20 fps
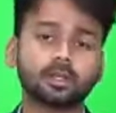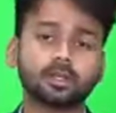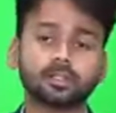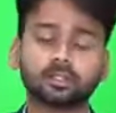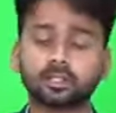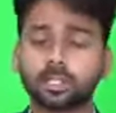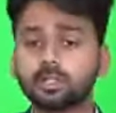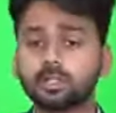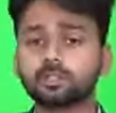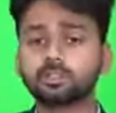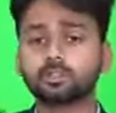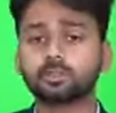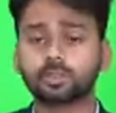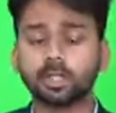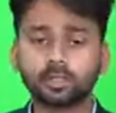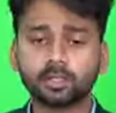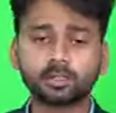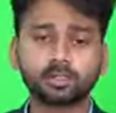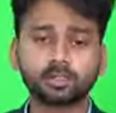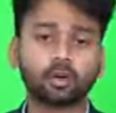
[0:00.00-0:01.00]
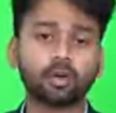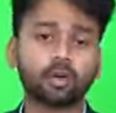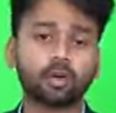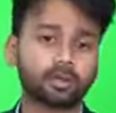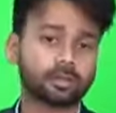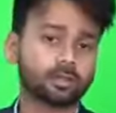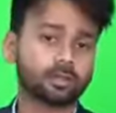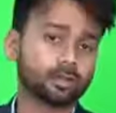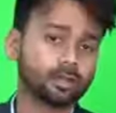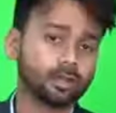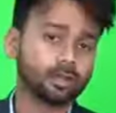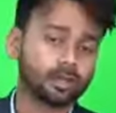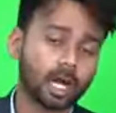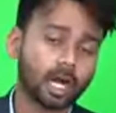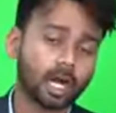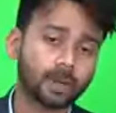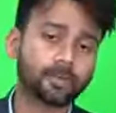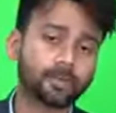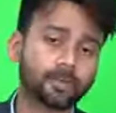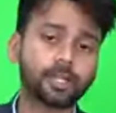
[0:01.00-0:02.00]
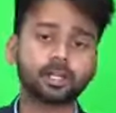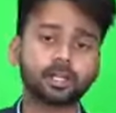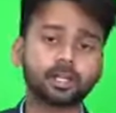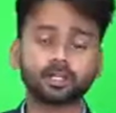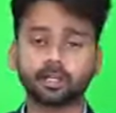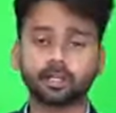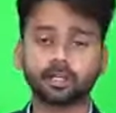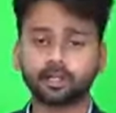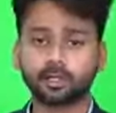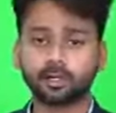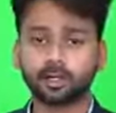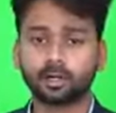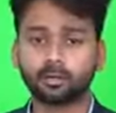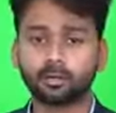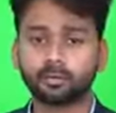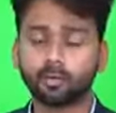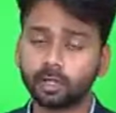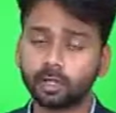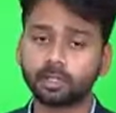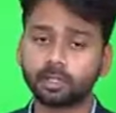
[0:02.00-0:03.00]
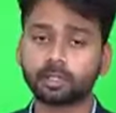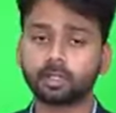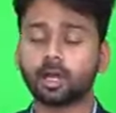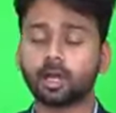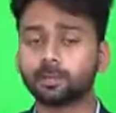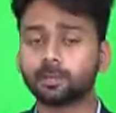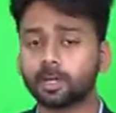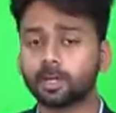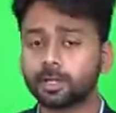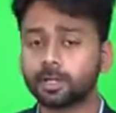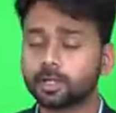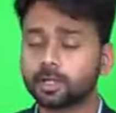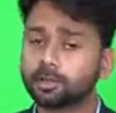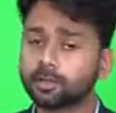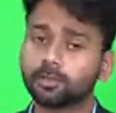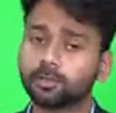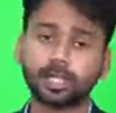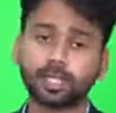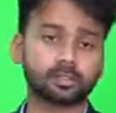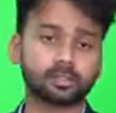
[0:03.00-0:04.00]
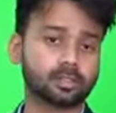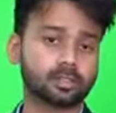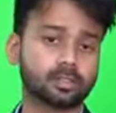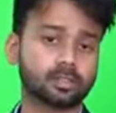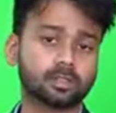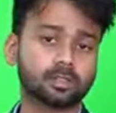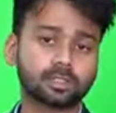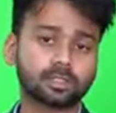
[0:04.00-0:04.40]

such things, or carbonated water, carbonated drinks,